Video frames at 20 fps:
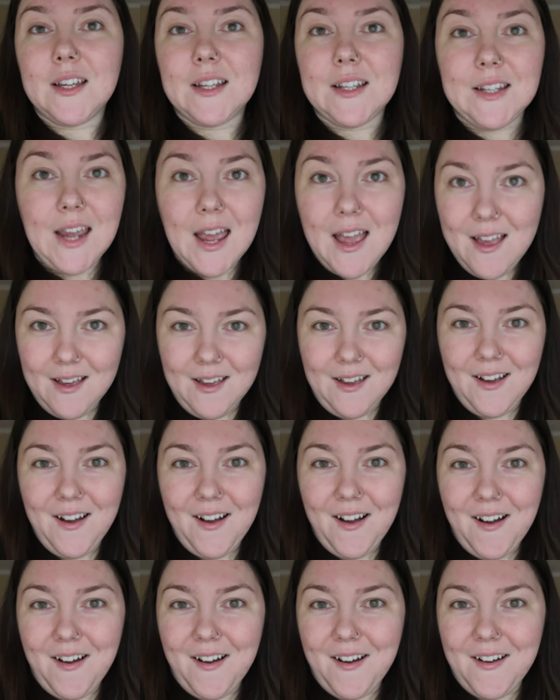yeah,
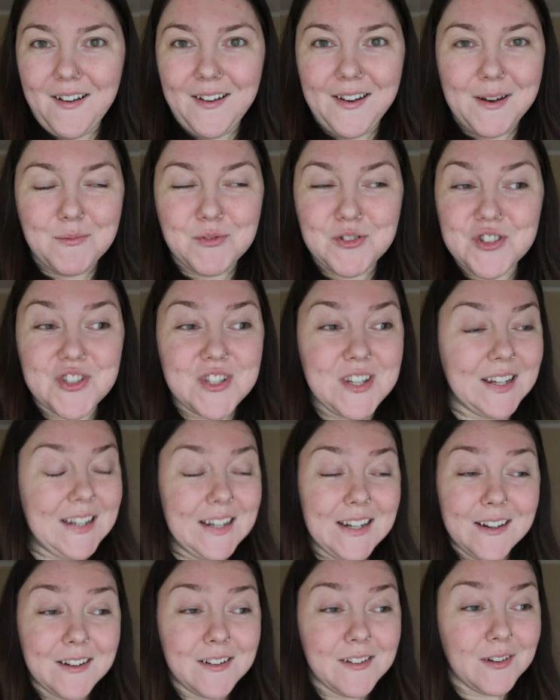I'm just
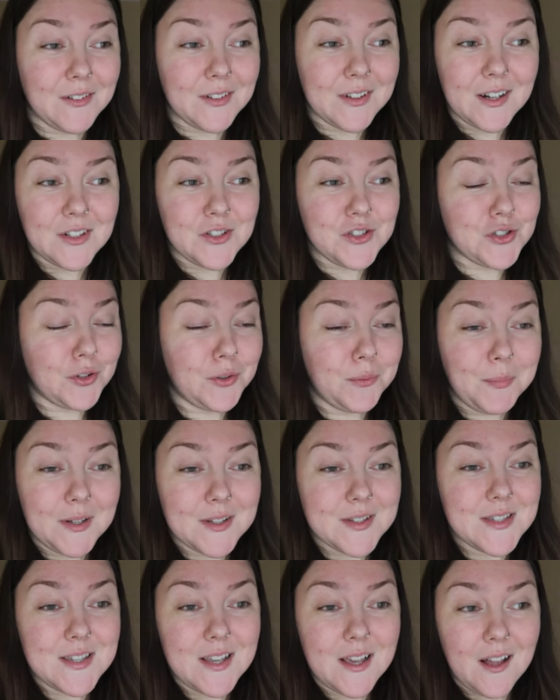here, I'm gonna enjoy
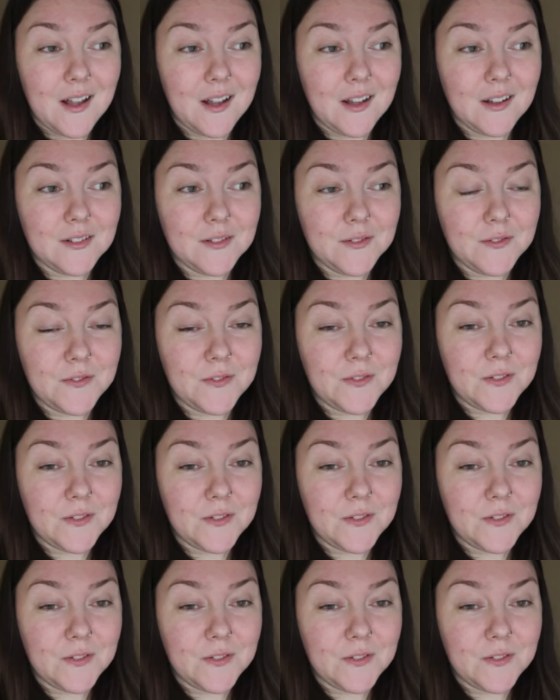myself.